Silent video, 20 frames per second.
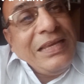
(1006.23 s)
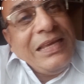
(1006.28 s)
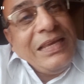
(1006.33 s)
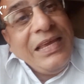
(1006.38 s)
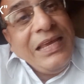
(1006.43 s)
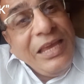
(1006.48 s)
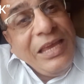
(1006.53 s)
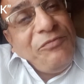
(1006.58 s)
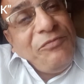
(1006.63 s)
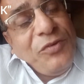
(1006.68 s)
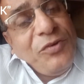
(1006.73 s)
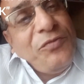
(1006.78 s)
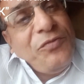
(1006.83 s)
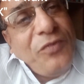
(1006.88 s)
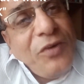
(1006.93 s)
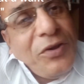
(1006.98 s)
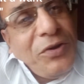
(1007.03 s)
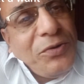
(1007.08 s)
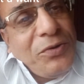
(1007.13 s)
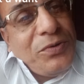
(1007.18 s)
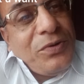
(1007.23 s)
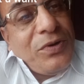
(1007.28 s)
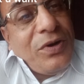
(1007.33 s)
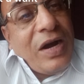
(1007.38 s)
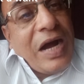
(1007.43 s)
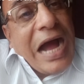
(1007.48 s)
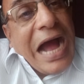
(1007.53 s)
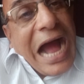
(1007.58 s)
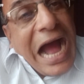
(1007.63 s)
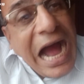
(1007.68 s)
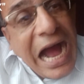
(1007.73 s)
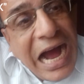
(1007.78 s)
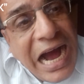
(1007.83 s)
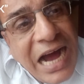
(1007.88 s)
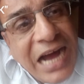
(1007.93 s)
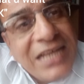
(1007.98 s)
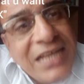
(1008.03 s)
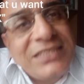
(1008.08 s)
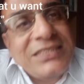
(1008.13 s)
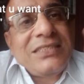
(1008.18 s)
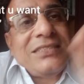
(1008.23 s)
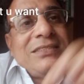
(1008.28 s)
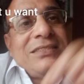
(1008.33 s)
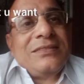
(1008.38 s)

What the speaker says: if you follow ask.